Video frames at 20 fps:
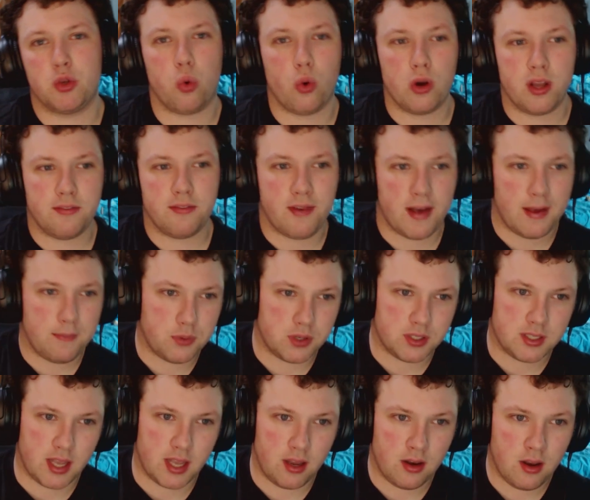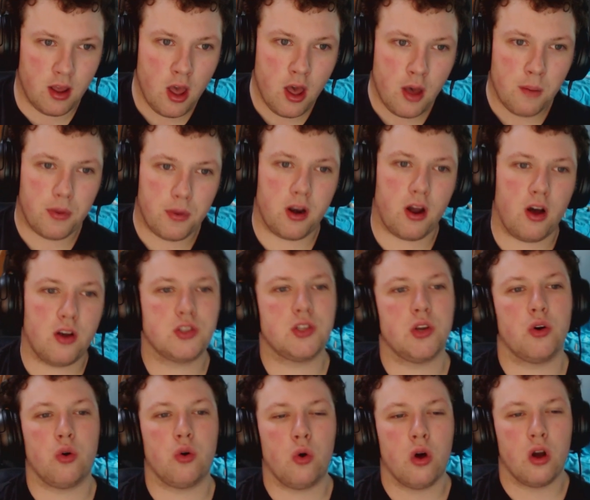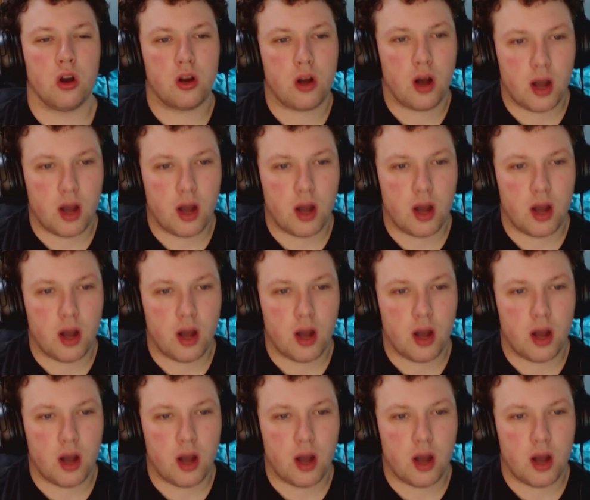25%, but also